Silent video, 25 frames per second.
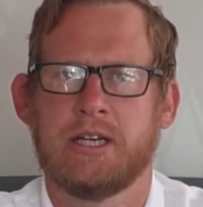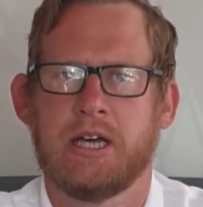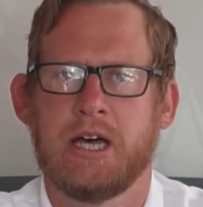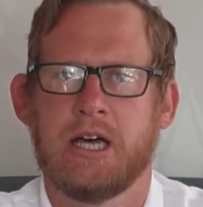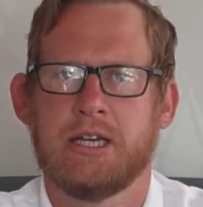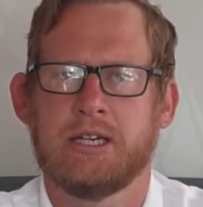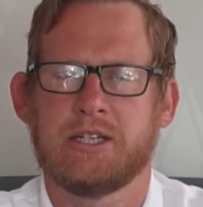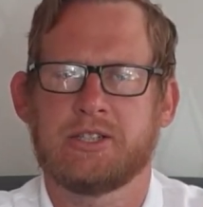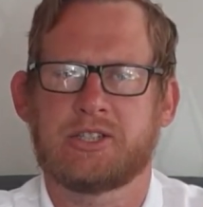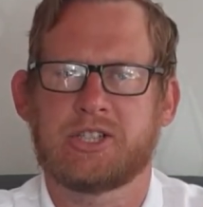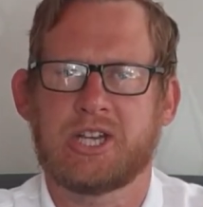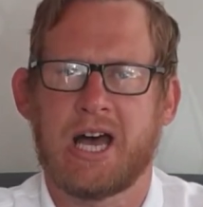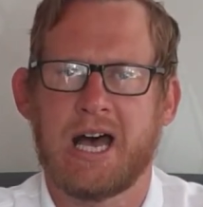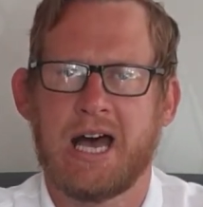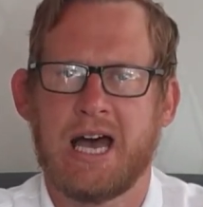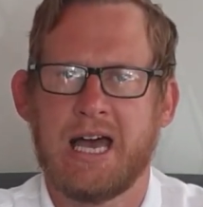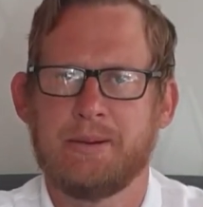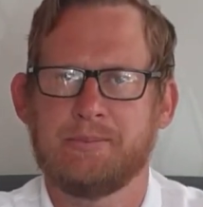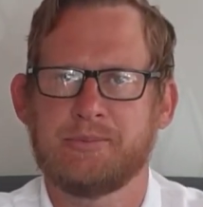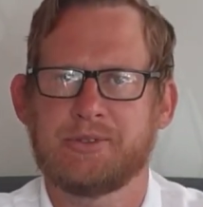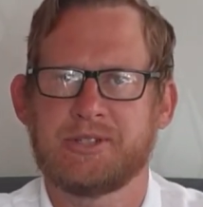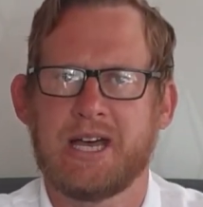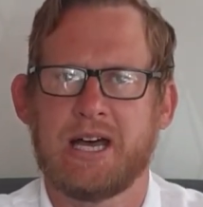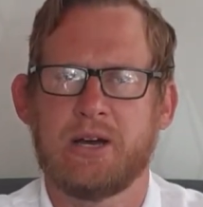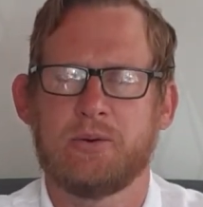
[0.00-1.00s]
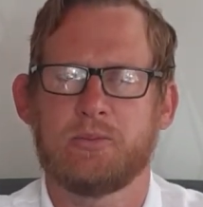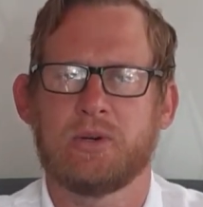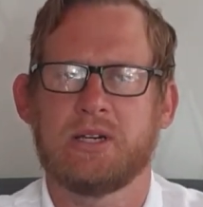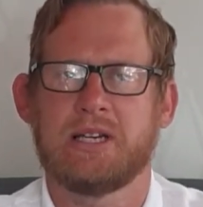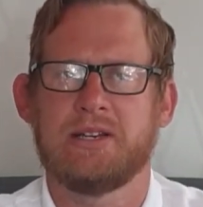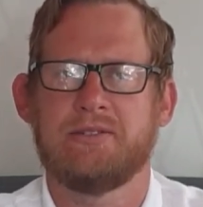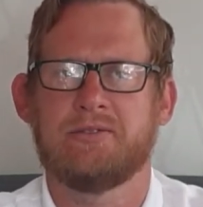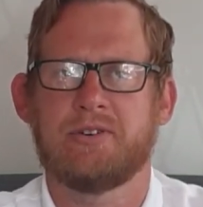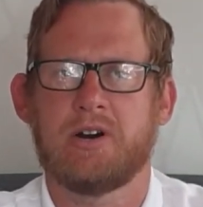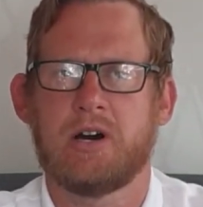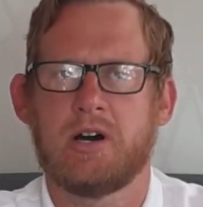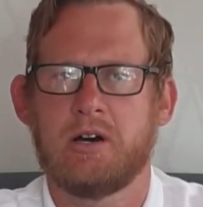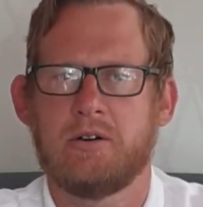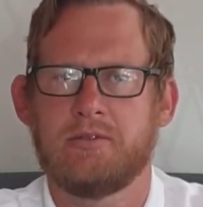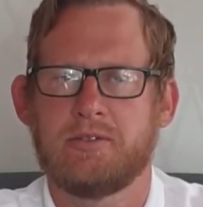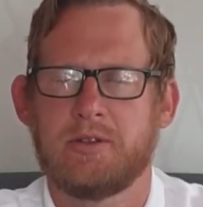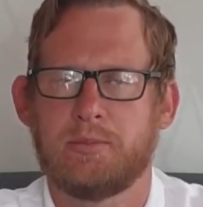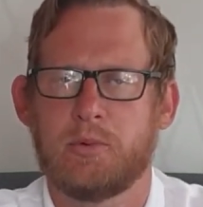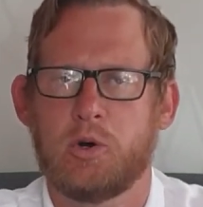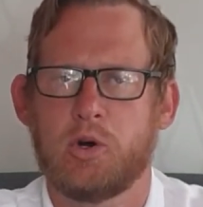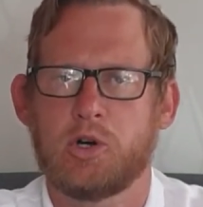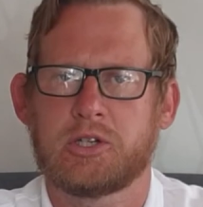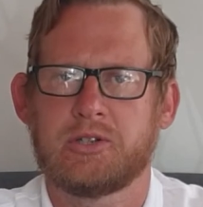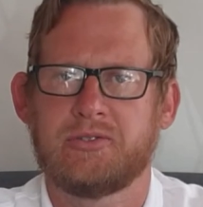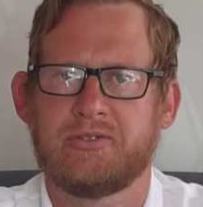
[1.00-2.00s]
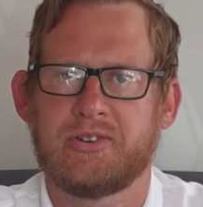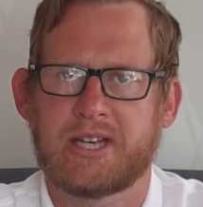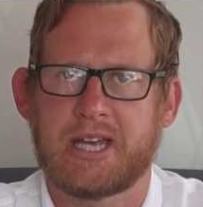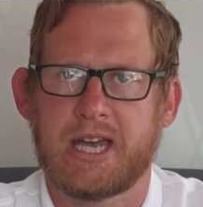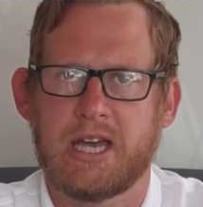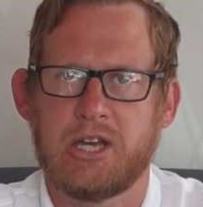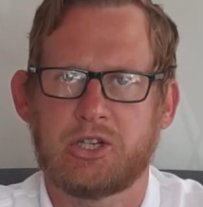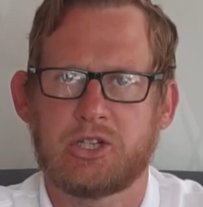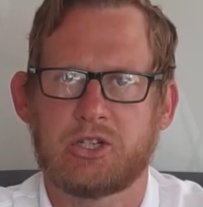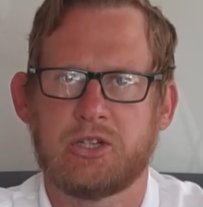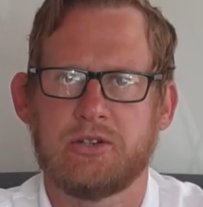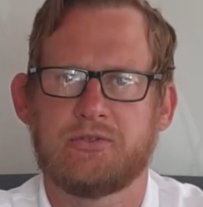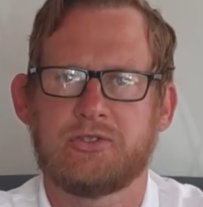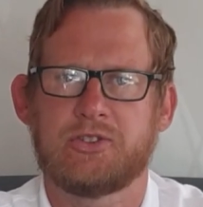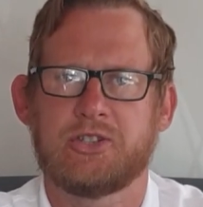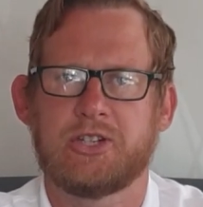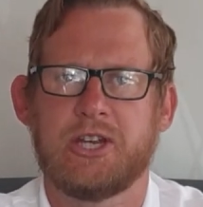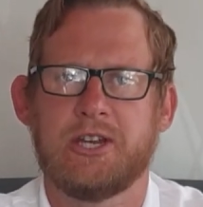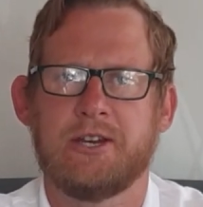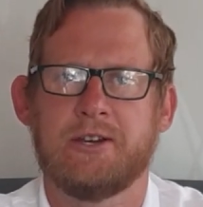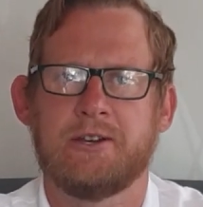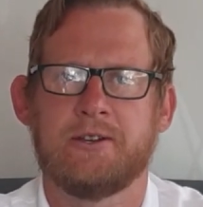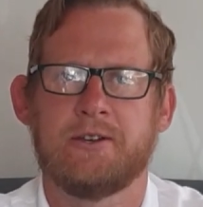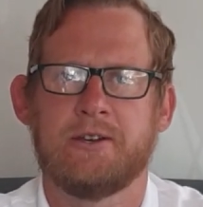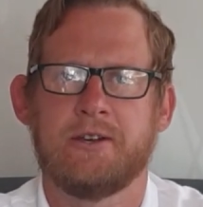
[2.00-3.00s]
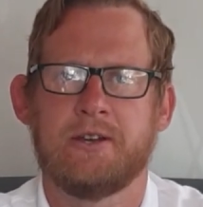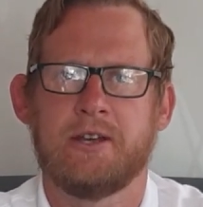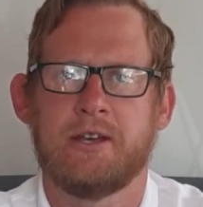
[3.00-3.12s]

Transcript: And at times that will involve the mortification of sin.